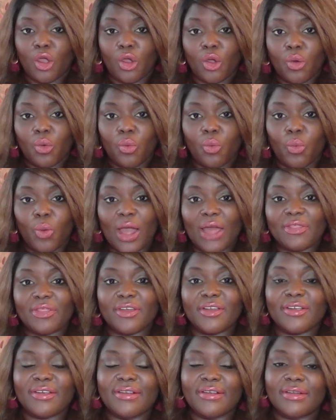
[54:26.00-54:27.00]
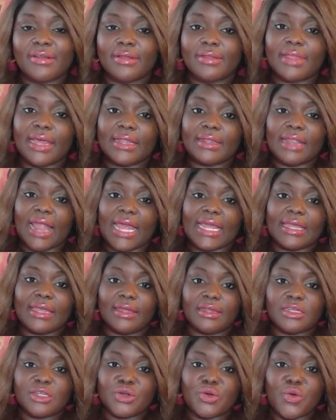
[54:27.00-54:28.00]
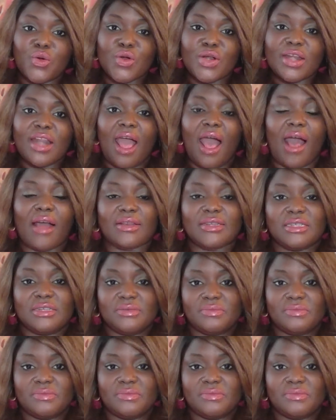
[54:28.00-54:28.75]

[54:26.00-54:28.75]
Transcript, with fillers: whether they like it or not.